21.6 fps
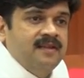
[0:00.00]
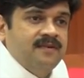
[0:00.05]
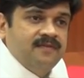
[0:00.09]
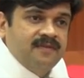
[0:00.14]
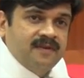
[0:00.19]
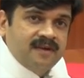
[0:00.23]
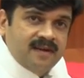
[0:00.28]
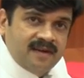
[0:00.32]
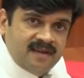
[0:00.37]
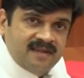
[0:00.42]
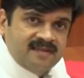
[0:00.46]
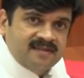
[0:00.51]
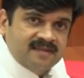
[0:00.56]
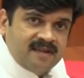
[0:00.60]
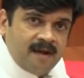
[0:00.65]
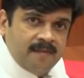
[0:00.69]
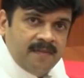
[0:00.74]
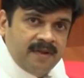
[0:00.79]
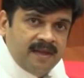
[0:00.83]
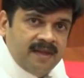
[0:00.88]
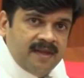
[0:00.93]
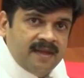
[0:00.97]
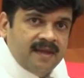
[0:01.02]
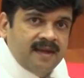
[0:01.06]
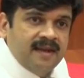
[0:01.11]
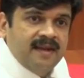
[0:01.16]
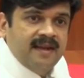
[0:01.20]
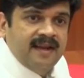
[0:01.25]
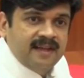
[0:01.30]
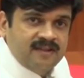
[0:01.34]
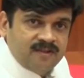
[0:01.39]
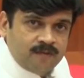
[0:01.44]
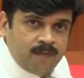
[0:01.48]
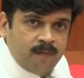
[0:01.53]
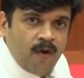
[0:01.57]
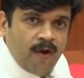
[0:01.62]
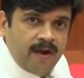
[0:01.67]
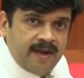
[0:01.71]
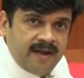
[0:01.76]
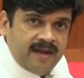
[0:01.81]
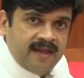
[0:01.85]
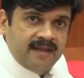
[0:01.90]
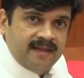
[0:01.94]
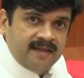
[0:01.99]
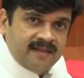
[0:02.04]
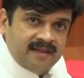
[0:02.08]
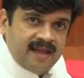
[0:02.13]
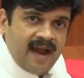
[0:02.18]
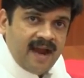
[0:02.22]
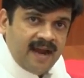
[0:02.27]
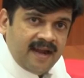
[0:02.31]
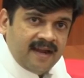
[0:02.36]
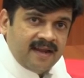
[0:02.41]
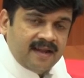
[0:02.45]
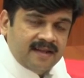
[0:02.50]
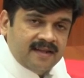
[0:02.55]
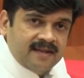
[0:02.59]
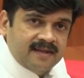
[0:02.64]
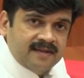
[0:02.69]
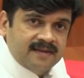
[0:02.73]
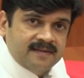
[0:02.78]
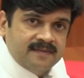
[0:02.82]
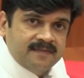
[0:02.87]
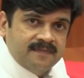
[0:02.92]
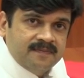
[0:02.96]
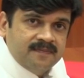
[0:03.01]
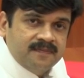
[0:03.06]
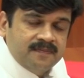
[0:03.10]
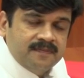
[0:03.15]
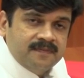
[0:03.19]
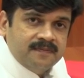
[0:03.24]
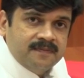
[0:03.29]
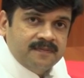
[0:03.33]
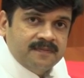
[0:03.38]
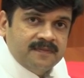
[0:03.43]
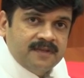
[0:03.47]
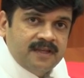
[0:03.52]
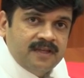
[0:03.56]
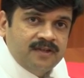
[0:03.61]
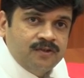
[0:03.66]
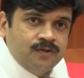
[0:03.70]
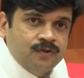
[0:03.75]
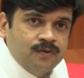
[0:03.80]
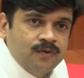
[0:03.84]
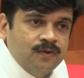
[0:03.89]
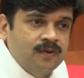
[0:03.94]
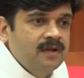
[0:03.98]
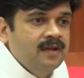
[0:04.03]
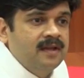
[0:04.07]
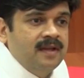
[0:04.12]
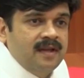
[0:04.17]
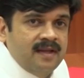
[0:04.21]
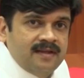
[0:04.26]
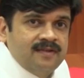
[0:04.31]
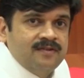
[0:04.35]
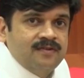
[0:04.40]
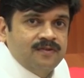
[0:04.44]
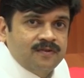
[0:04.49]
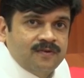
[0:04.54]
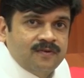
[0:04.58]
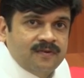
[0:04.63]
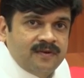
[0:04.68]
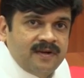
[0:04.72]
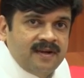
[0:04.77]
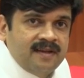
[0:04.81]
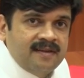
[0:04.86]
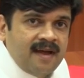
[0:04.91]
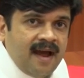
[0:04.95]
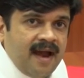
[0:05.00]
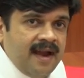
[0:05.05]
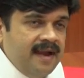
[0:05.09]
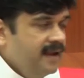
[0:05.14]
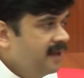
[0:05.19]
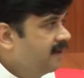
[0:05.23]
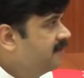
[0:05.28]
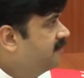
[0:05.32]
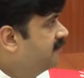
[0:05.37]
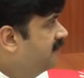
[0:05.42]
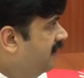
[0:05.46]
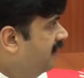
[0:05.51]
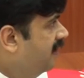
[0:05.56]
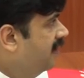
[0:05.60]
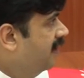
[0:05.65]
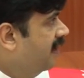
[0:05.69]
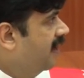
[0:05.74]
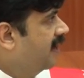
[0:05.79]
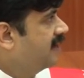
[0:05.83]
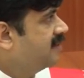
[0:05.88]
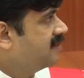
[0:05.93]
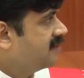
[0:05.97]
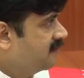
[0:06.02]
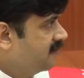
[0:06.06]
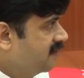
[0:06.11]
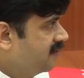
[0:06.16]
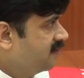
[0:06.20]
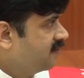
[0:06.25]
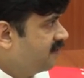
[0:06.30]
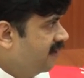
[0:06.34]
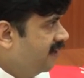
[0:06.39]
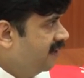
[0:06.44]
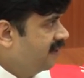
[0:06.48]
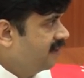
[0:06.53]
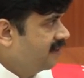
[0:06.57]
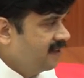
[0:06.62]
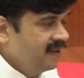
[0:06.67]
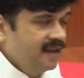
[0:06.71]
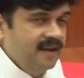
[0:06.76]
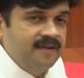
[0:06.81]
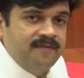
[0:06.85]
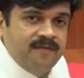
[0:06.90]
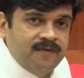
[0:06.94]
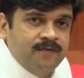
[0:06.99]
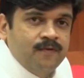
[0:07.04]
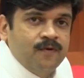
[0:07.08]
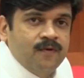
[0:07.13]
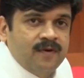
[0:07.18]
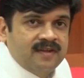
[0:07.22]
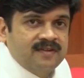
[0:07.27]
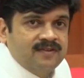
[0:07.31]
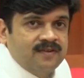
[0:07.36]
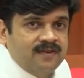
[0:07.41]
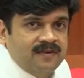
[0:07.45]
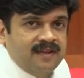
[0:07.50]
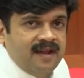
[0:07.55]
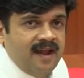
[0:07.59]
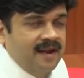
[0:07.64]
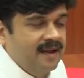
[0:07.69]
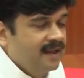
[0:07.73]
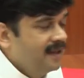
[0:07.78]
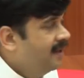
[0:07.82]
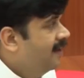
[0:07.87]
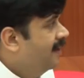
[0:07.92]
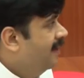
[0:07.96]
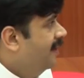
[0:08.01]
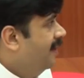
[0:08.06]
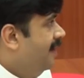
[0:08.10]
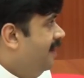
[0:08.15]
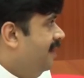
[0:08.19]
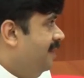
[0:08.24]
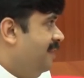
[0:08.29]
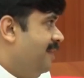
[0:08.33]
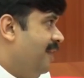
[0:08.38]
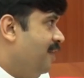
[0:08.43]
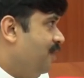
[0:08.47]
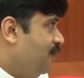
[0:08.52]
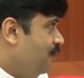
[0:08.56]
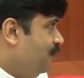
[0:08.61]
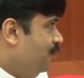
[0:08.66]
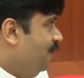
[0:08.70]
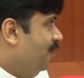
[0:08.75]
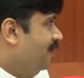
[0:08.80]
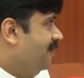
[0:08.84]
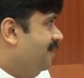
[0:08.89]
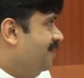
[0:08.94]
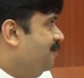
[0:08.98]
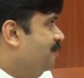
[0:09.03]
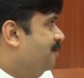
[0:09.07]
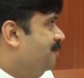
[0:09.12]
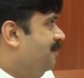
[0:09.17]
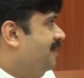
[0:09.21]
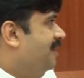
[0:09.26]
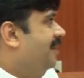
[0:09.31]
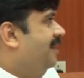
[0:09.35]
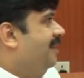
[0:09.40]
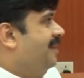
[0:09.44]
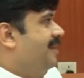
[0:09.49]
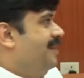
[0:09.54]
The world is coming here and exploiting that issue. So it is high time we realize our strength and we focus on that. Thank you, Dr. Gupta.